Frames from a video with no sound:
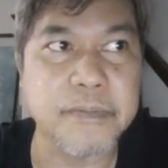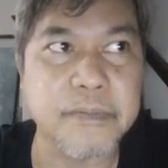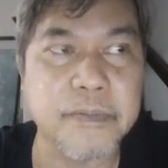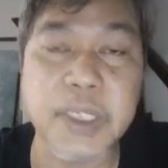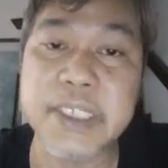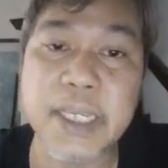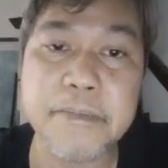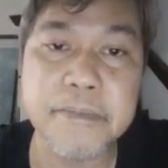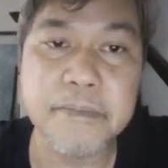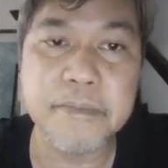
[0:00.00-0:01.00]
reach them,
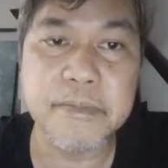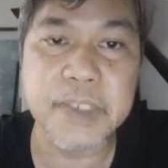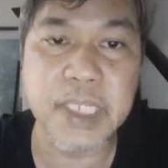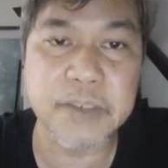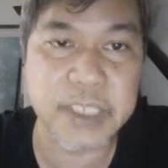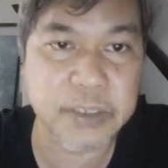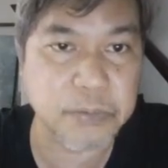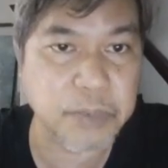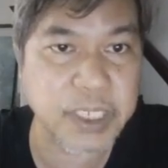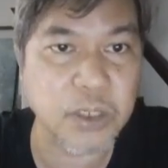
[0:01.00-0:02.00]
they'll just
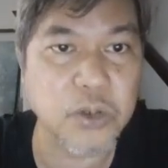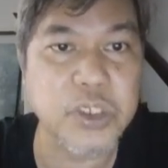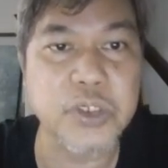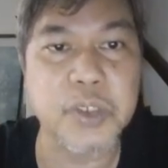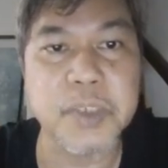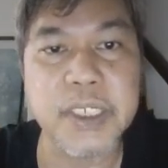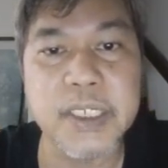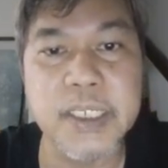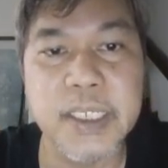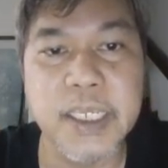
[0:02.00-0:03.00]
read the whole document
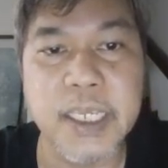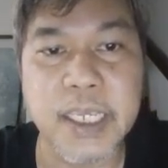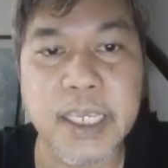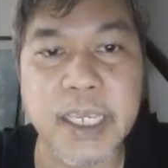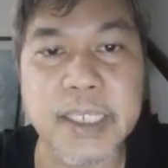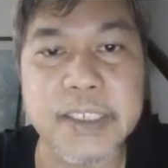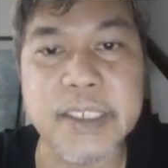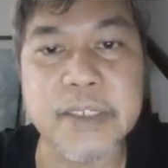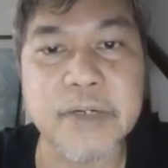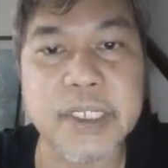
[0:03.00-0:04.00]
and
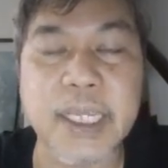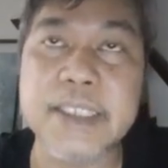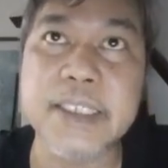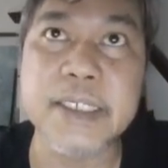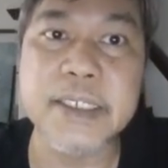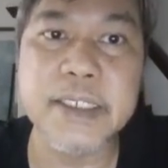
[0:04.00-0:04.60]
generate the answer.